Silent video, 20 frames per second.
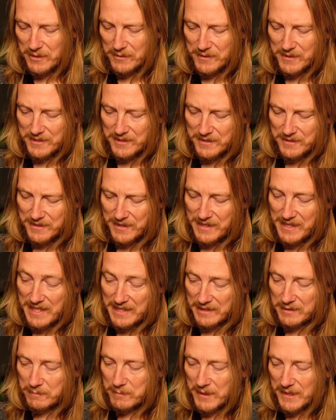This is the
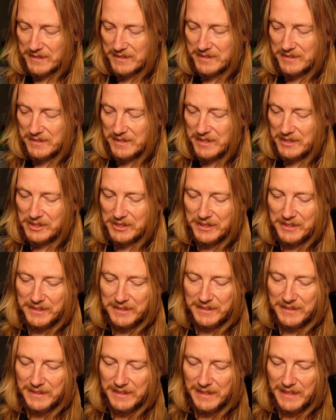Xbox edition,
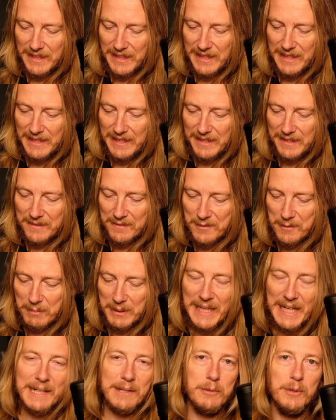and the
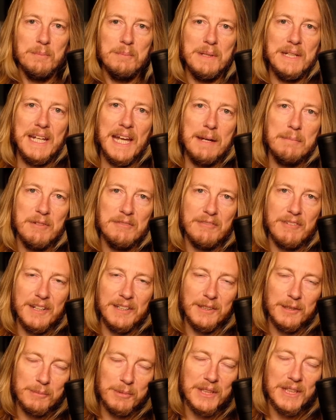black one became
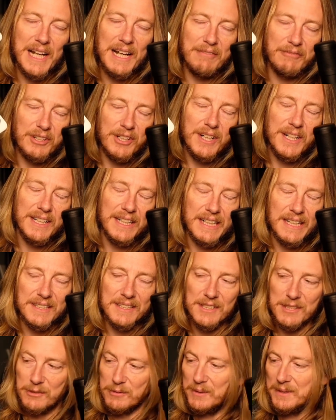available after I got
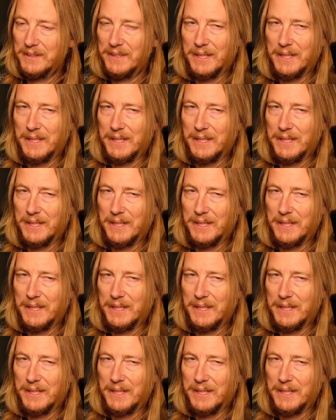this one.